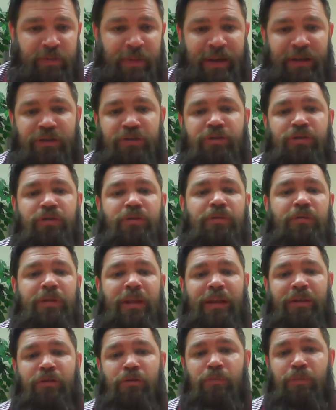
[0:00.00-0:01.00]
Make sure
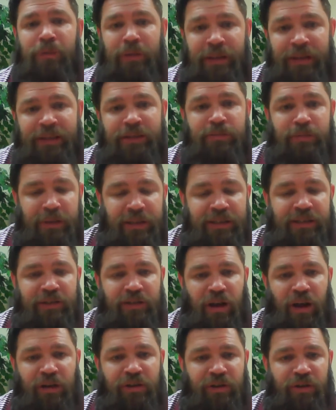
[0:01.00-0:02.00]
that you please
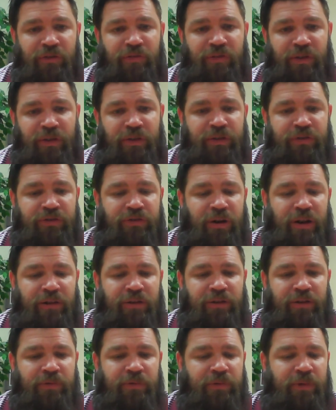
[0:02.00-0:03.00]
talk to your field
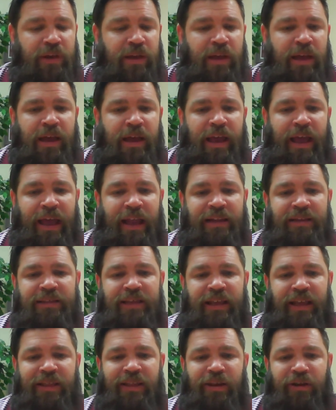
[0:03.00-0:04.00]
instructor and
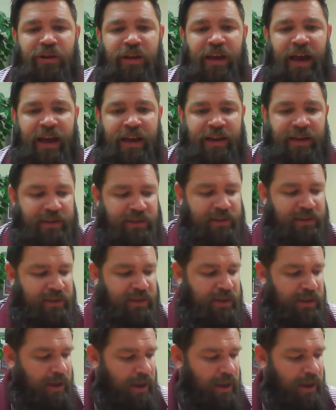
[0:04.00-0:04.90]
seek their guidance.